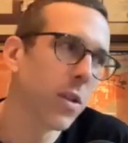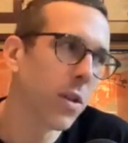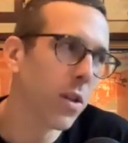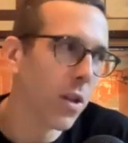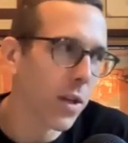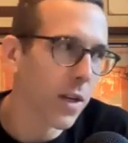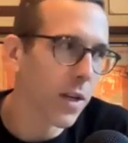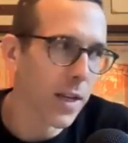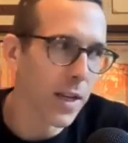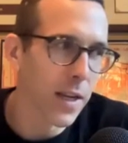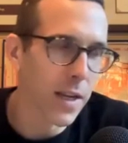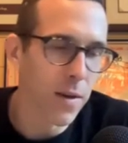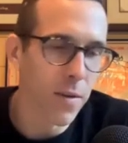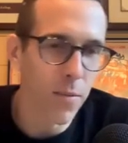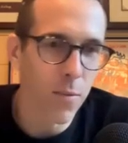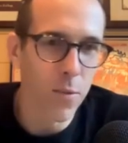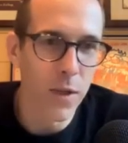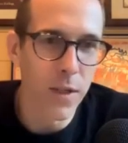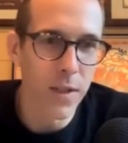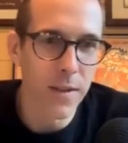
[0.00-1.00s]
to looking
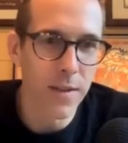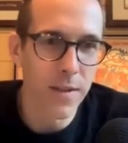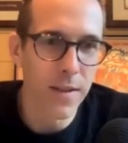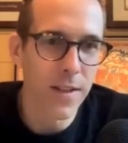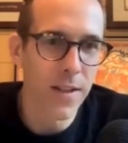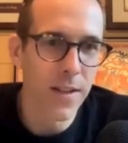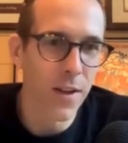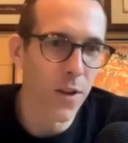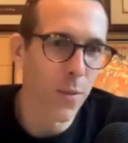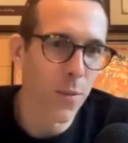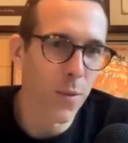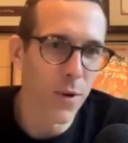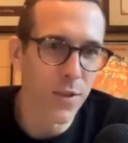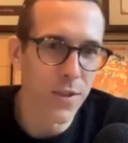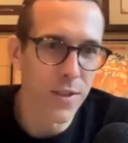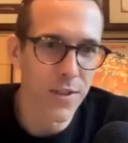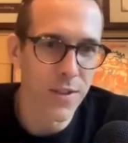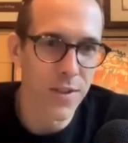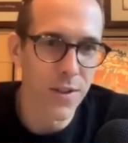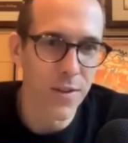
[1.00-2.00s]
at what the other
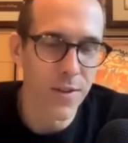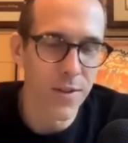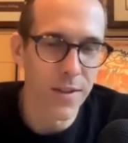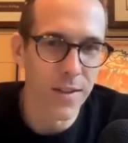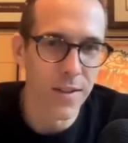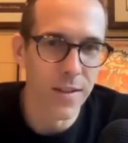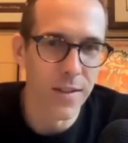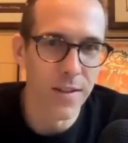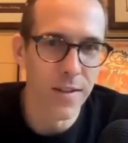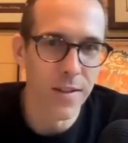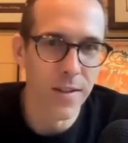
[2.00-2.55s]
person's doing?